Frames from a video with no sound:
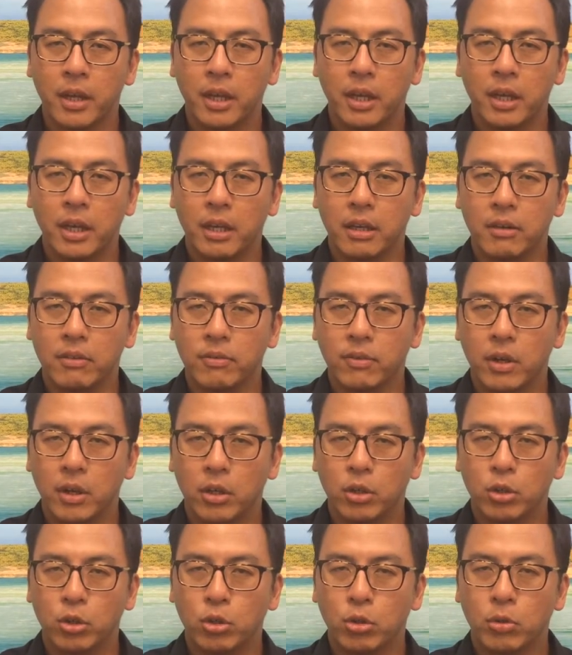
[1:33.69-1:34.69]
if
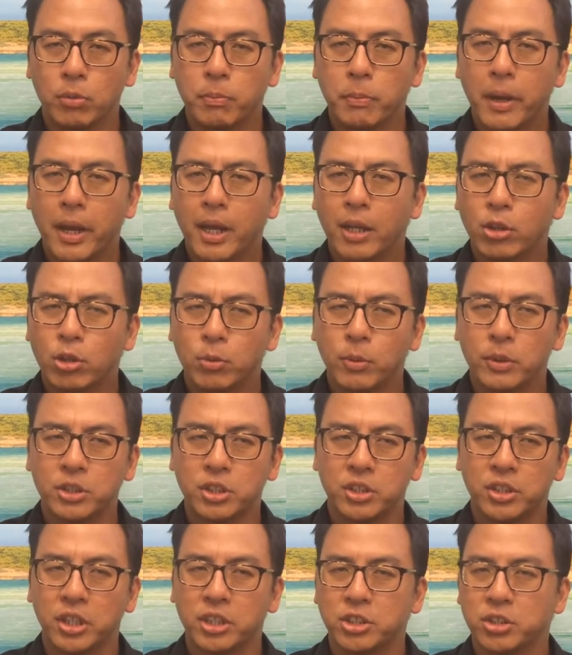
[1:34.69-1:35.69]
you don't pay too much
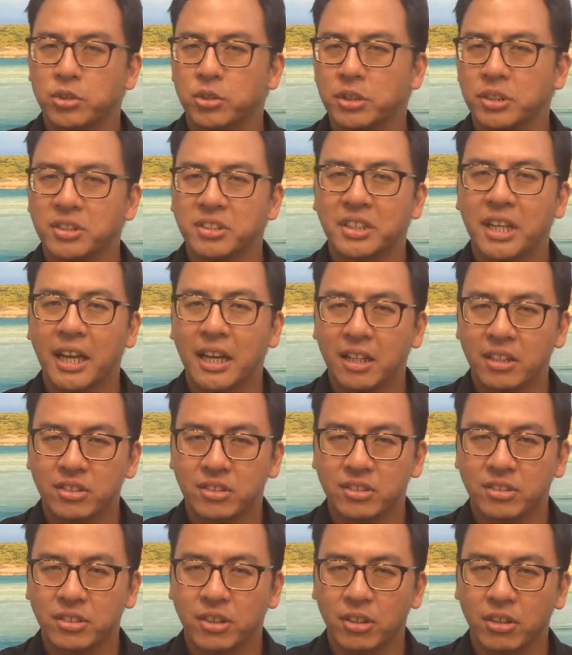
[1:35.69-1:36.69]
attention to the scales
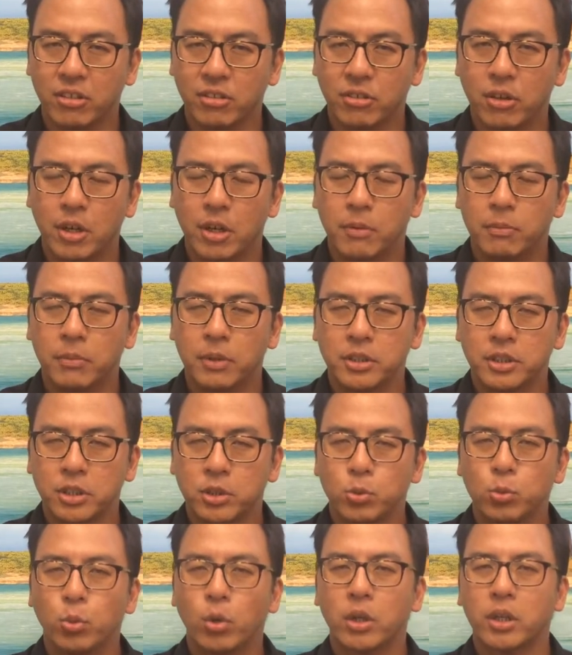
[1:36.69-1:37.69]
itself, but
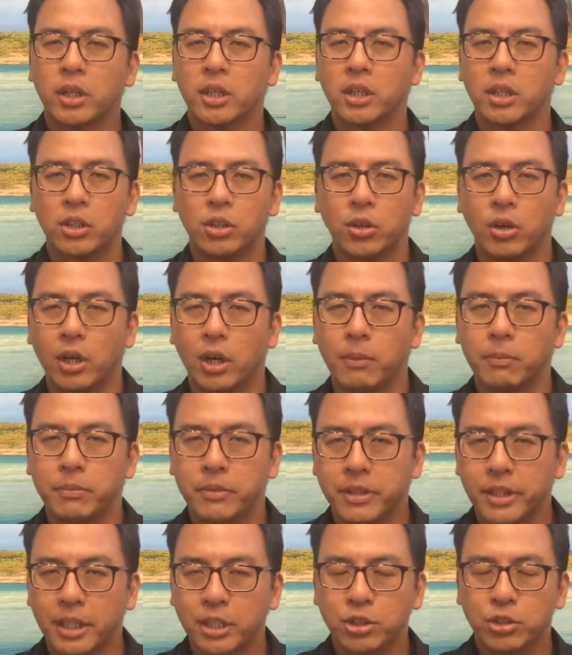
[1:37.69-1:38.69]
just walking the dog up
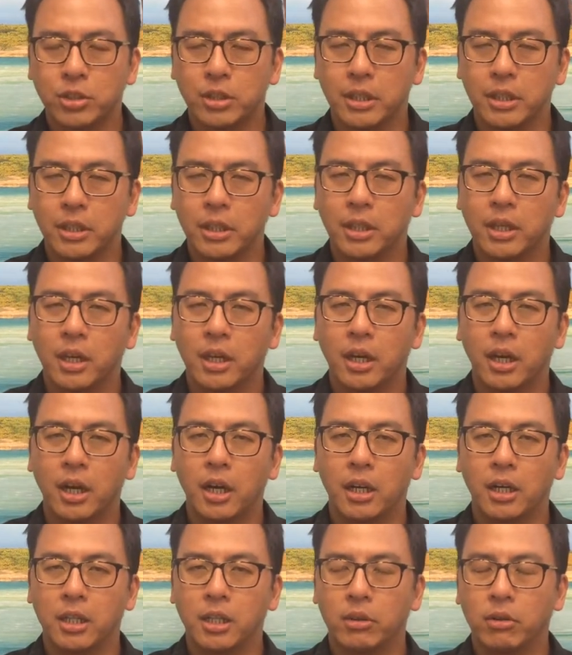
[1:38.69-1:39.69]
naturally,
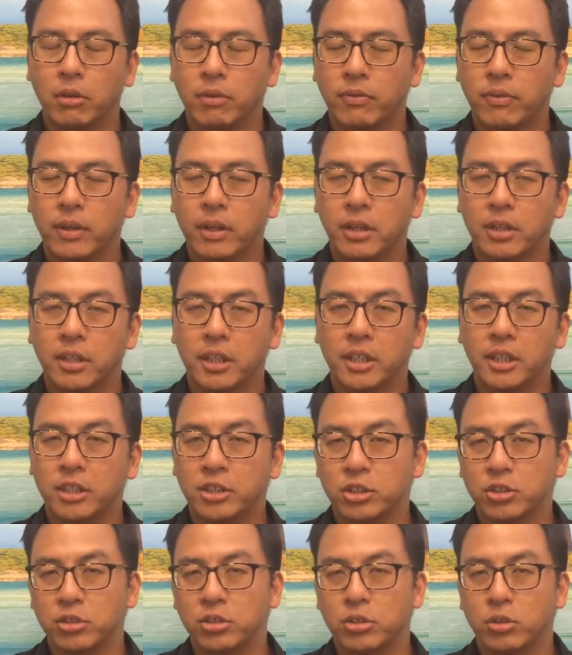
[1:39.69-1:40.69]
they will feel that they're
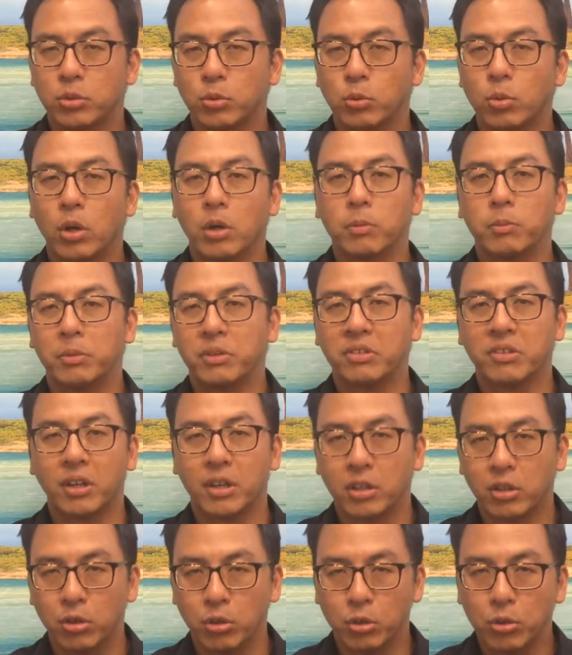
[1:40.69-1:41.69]
just going to walk
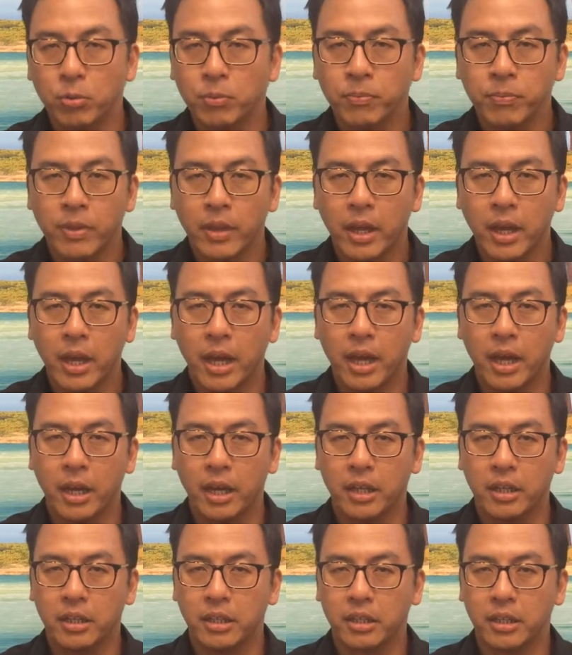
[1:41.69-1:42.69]
beside you
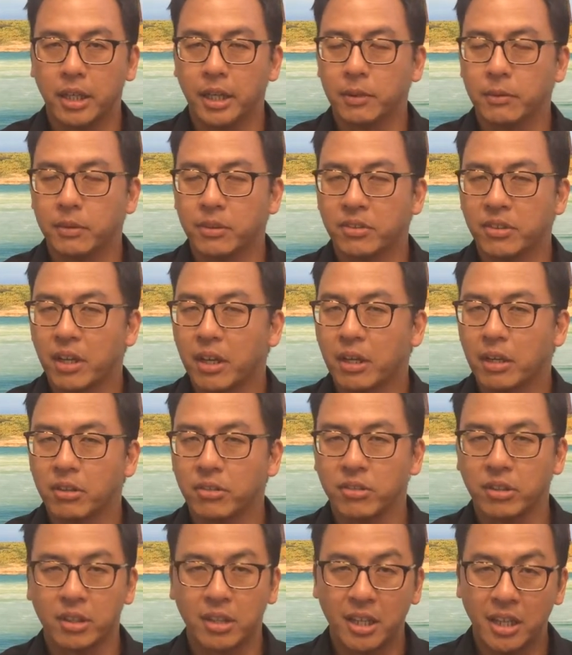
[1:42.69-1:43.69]
and get up the
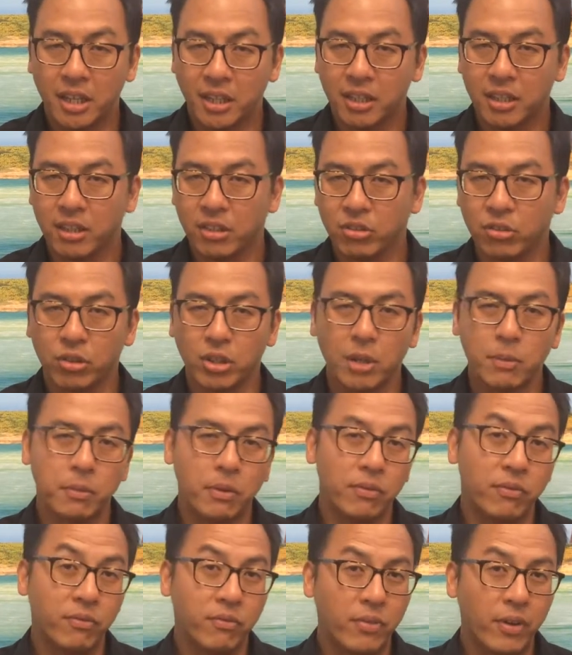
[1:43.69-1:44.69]
scales. The key thing is to keep a
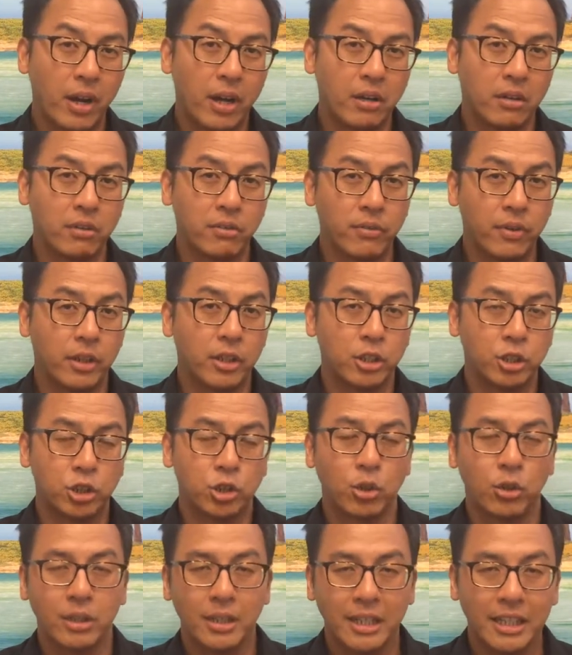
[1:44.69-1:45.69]
very, very
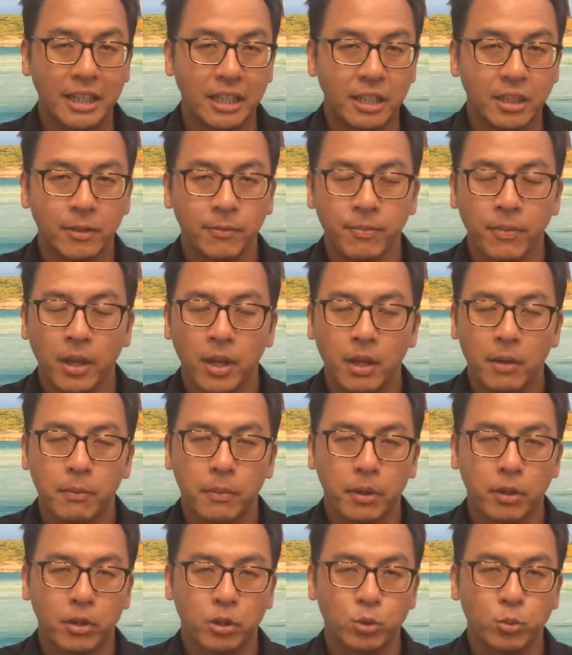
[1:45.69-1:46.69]
short lead,
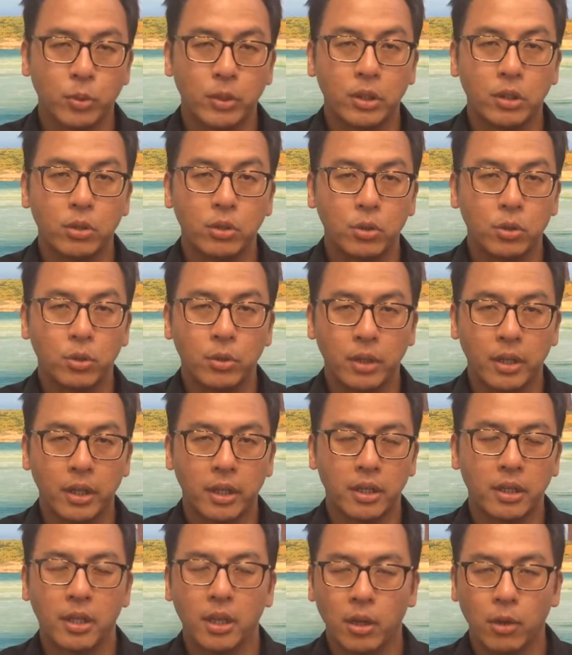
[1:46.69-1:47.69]
because when you do
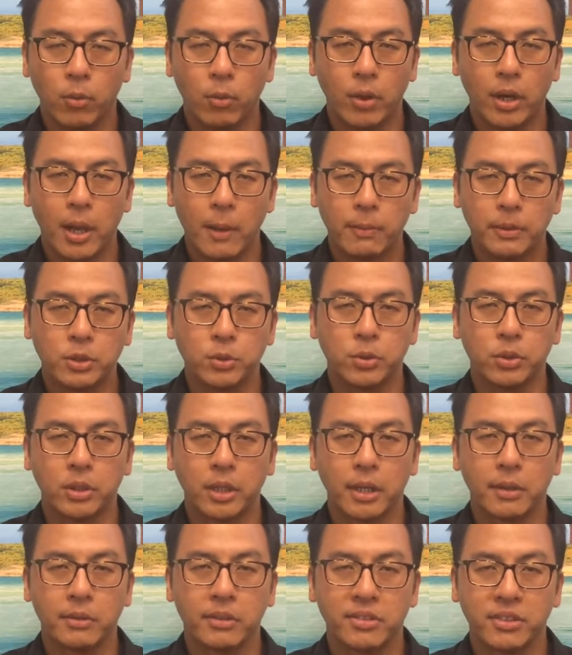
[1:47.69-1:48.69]
that, what happens when you
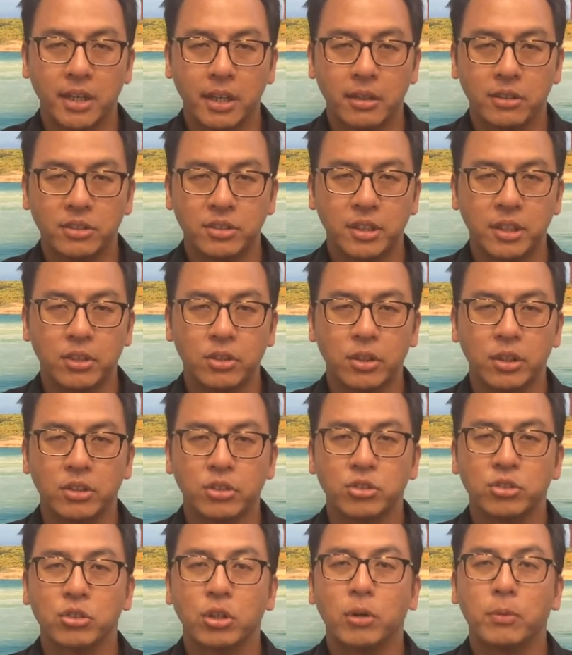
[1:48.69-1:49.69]
get up the scales is that you can
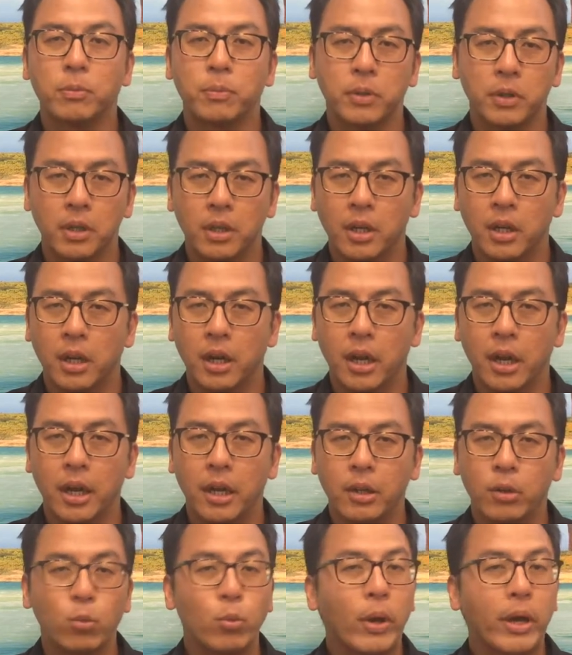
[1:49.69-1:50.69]
stop
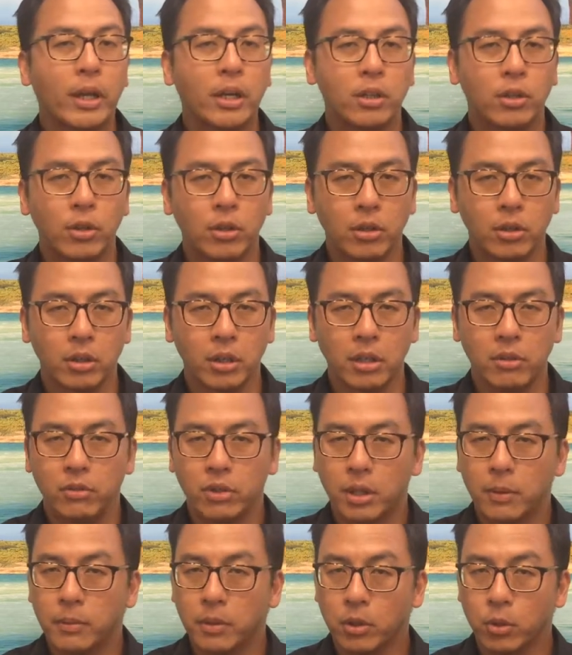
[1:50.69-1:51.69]
and weigh the dog. If you
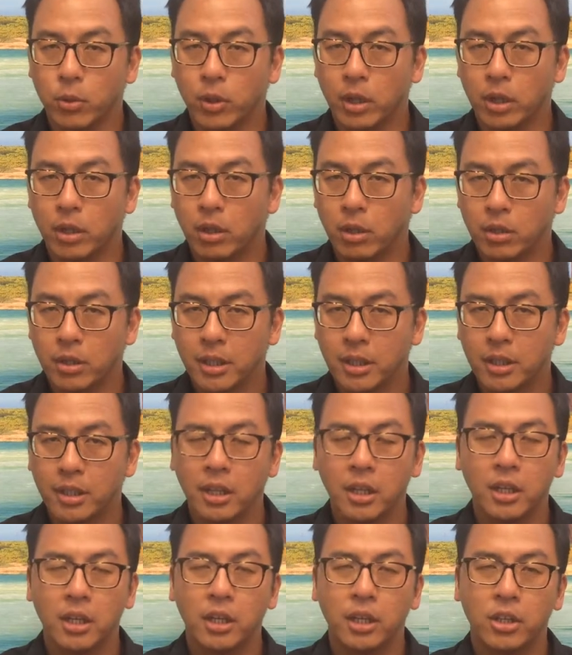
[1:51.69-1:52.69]
keep it on quite a long lead,
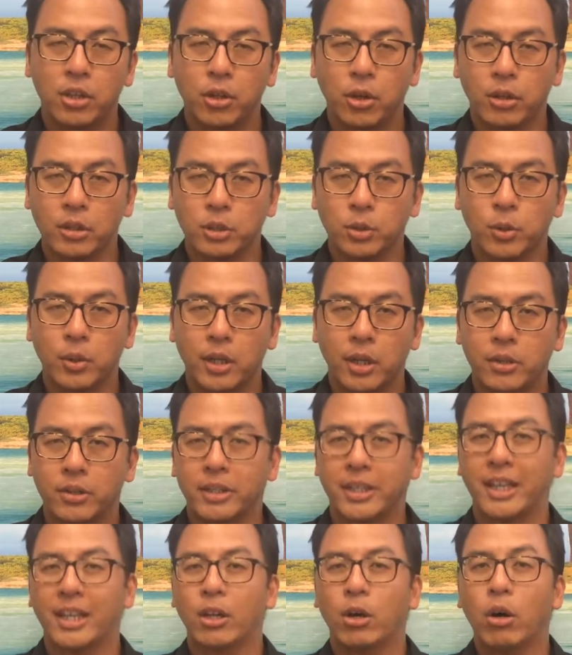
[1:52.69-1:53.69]
the dog is quite likely to
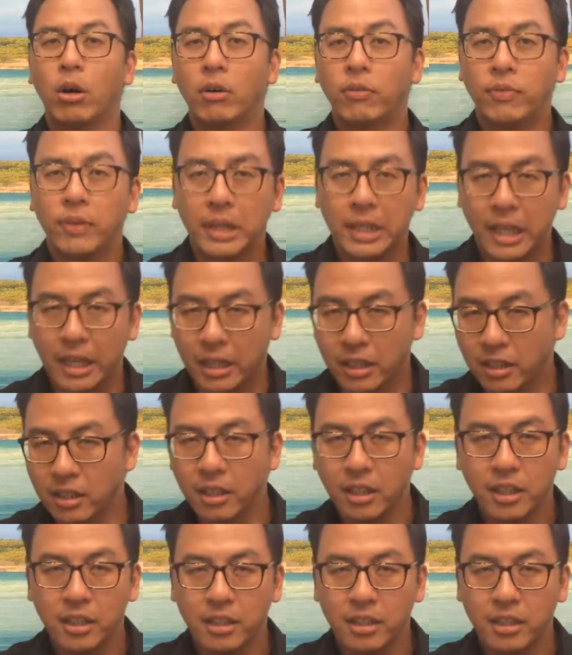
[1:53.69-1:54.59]
get off again.